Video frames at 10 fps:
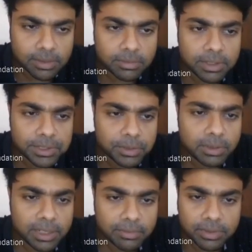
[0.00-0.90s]
cash reserve
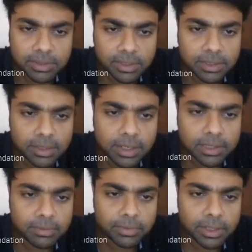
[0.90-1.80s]
ratio, IFSC,
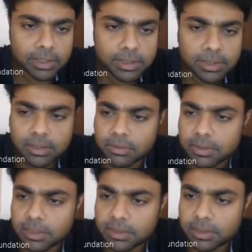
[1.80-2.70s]
International Financial
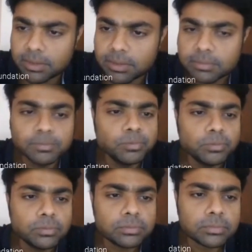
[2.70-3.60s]
Services Center,
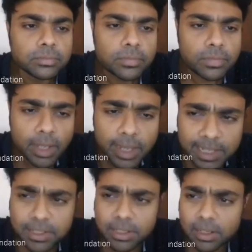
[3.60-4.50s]

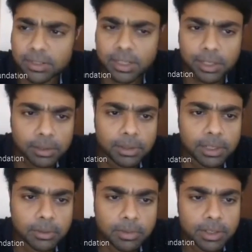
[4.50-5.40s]
SLR,
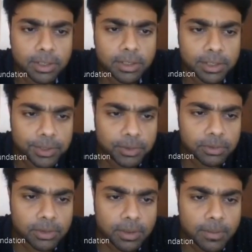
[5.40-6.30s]
statutory liquidity
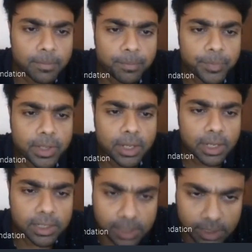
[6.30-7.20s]
ratio,
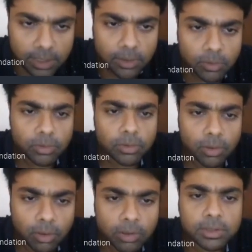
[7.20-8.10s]

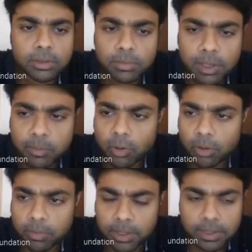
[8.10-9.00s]
LTRO, long-term
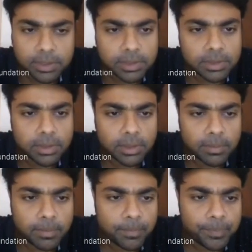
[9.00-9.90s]
repo
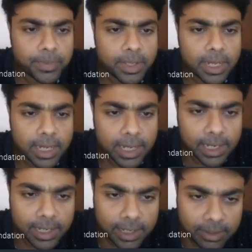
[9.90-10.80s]
operations,
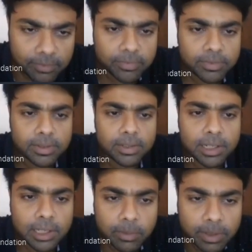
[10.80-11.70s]
LAF,
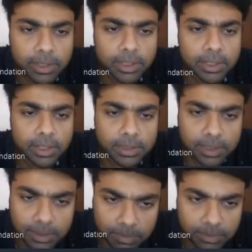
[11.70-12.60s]

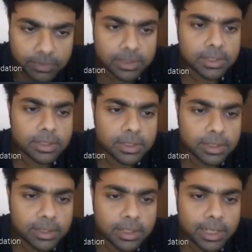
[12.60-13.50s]
liquidity adjustment
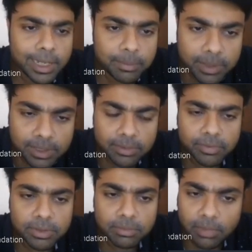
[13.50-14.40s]
facility,
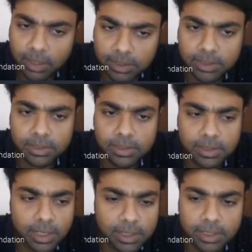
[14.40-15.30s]
MSF is
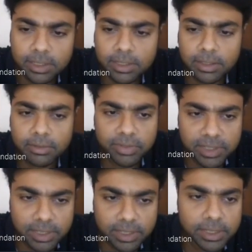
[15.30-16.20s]
marginal standing
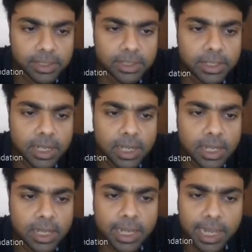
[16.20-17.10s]
facility,
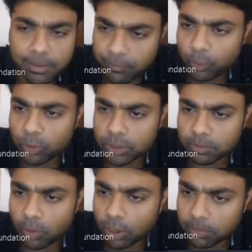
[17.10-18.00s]

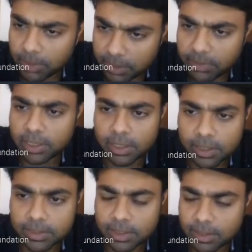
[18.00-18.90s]
M4 is broad money.
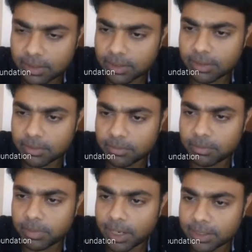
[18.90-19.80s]
We'll understand
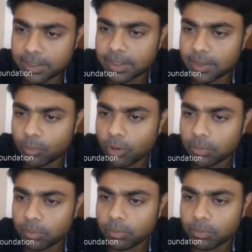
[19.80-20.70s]
practically
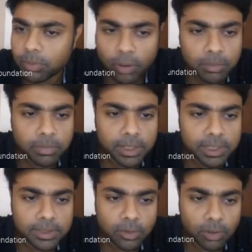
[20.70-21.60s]
what broad
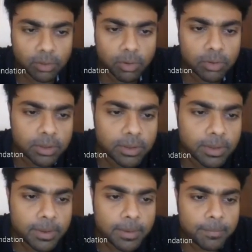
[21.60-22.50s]
money is all
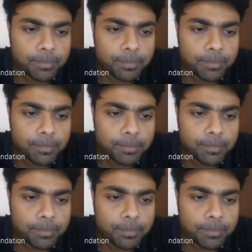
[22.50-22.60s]
about.